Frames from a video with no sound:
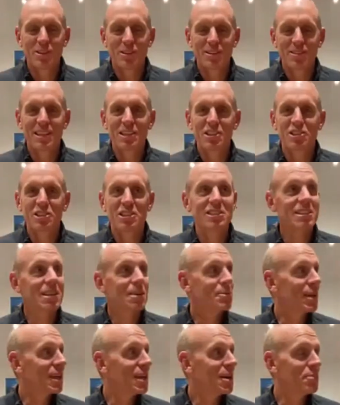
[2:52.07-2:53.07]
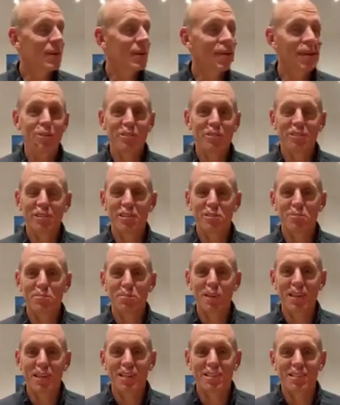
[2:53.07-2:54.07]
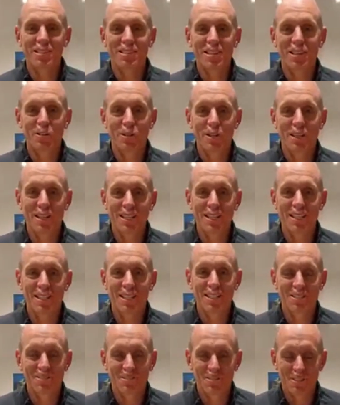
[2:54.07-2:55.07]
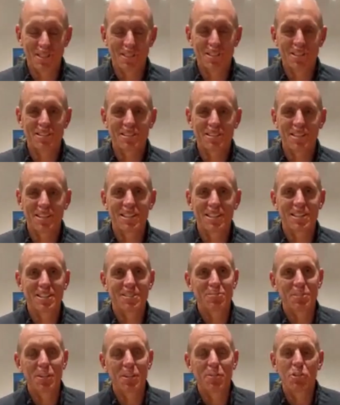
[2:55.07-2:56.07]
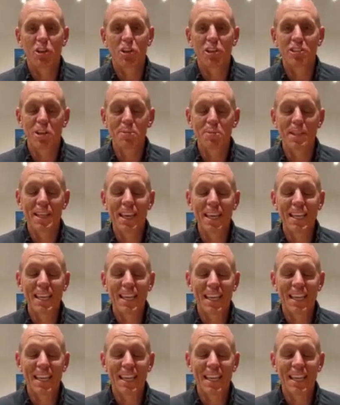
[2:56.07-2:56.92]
The sun's just coming up here as I speak, so it's a nice time of day.